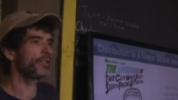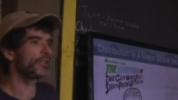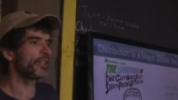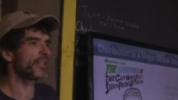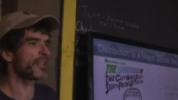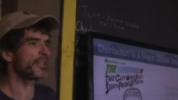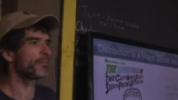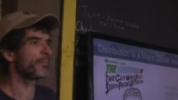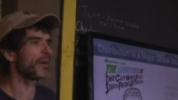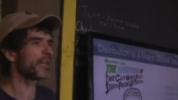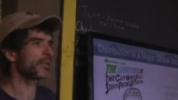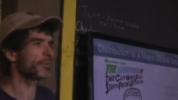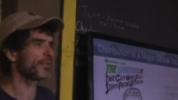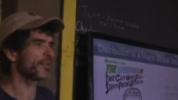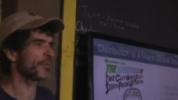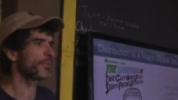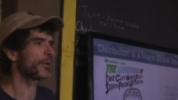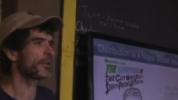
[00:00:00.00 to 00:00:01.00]
billion at the
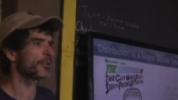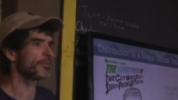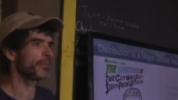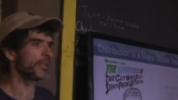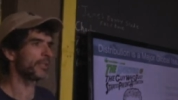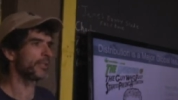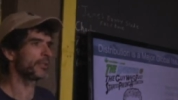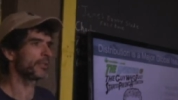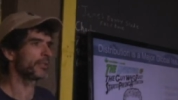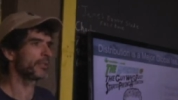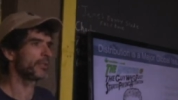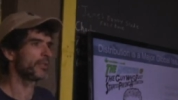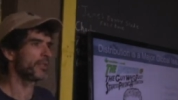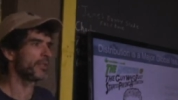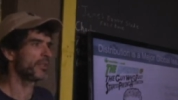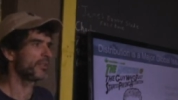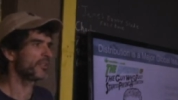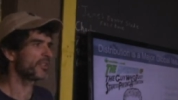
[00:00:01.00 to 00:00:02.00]
bottom of the pyramid.
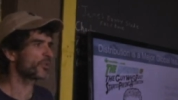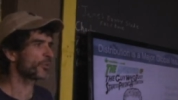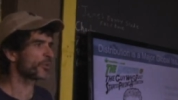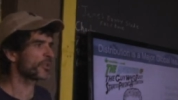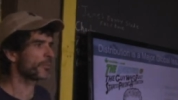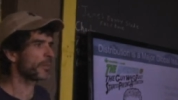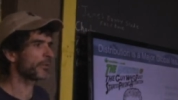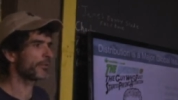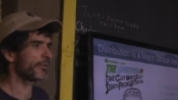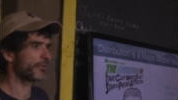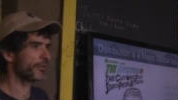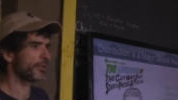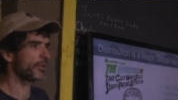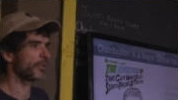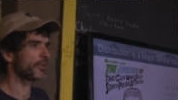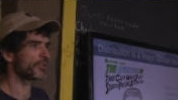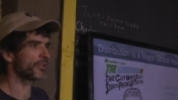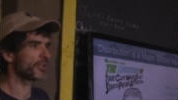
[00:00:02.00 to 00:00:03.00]
This was about 3
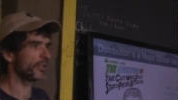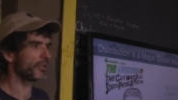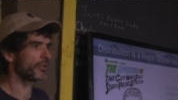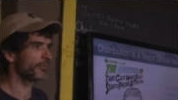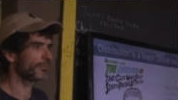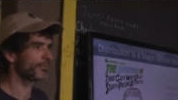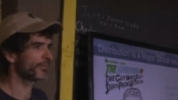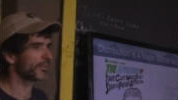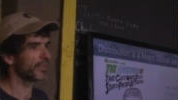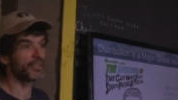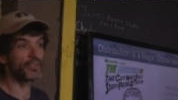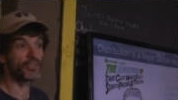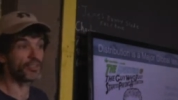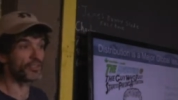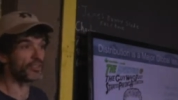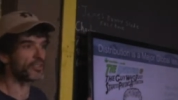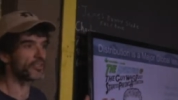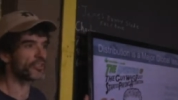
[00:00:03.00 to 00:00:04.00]
years ago.
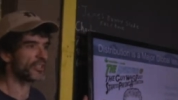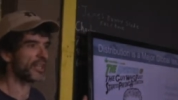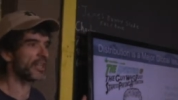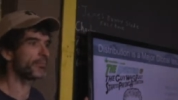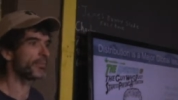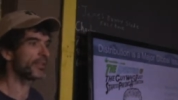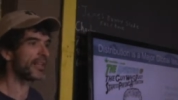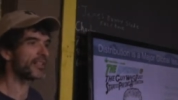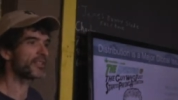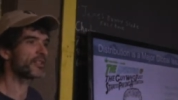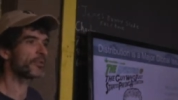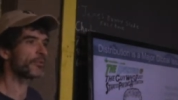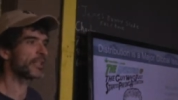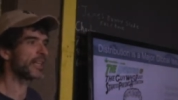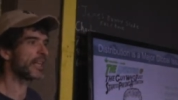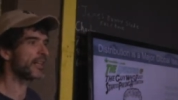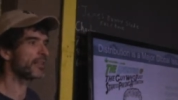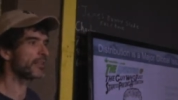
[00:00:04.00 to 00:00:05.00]
This is insane, but that's the
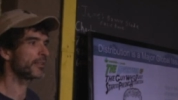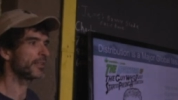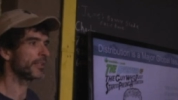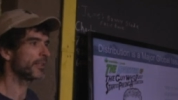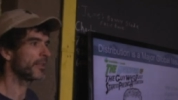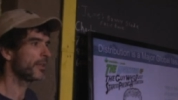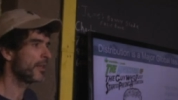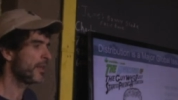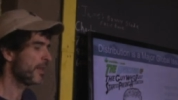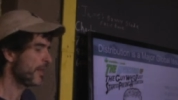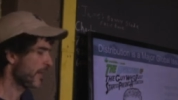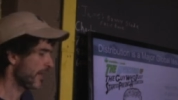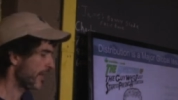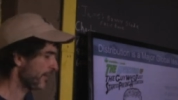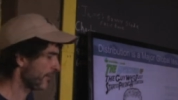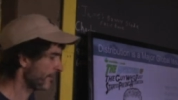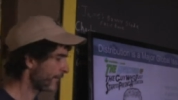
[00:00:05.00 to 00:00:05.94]
reality. And